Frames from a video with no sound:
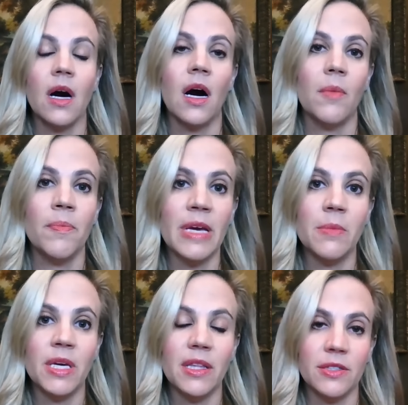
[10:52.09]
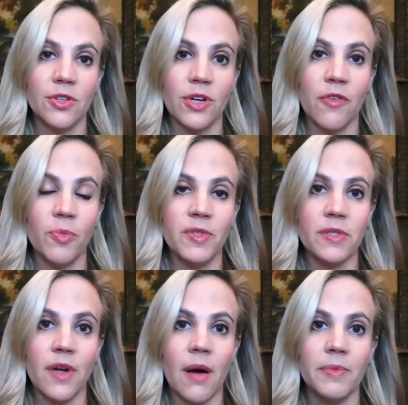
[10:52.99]
um, maybe this could have been
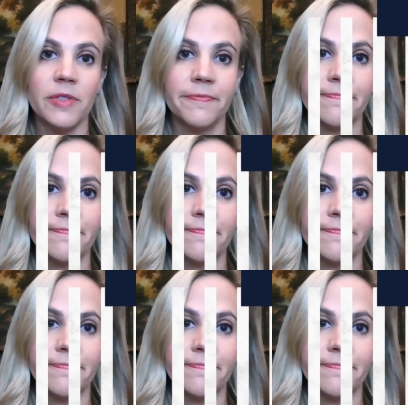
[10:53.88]
stopped.